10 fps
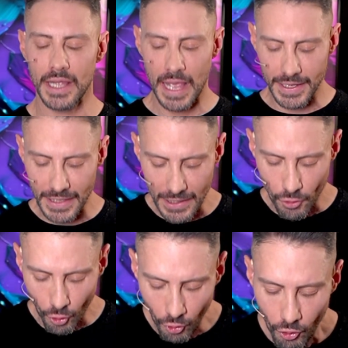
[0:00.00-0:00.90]
And yet
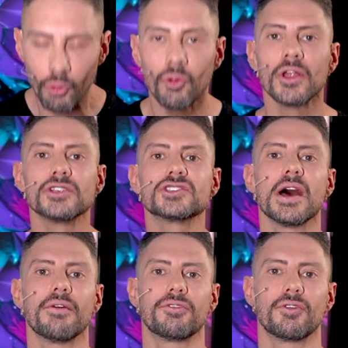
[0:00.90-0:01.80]
all
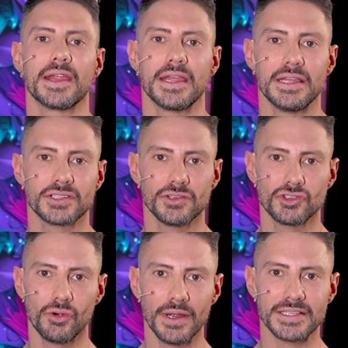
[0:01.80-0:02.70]
suffering is a
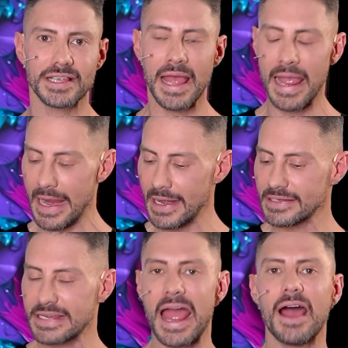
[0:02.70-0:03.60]
choice. It
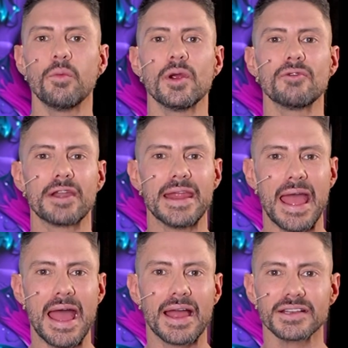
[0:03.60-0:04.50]
is how we
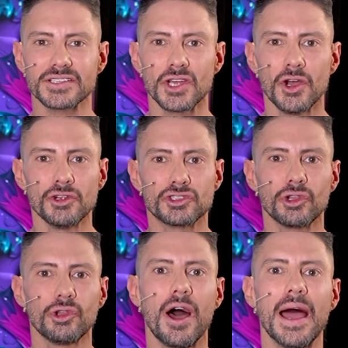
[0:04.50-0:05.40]
react to
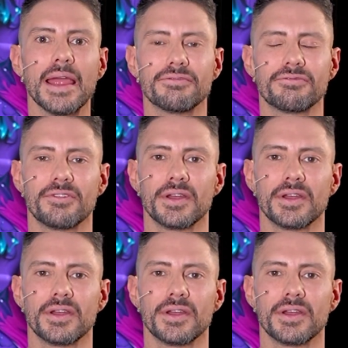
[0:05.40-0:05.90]
life.